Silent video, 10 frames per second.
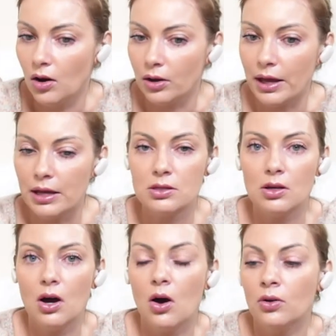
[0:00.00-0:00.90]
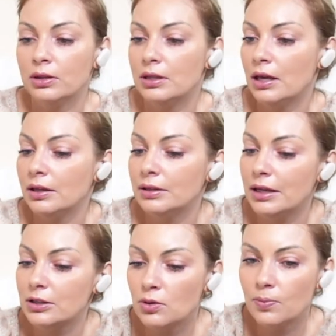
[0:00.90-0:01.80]
Okay, so
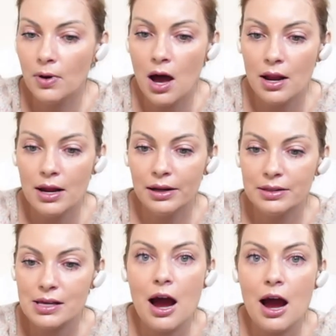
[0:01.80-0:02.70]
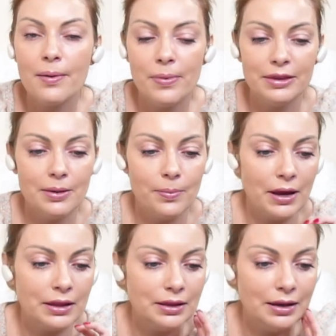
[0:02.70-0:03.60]
the next two products are
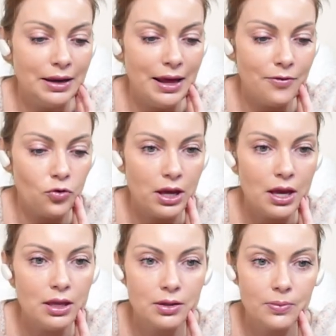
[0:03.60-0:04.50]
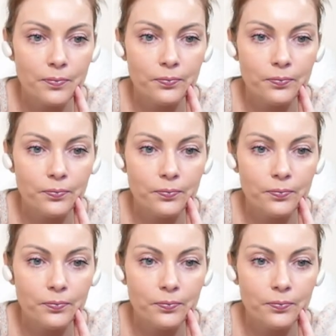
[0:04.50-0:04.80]
by the brand Levoit.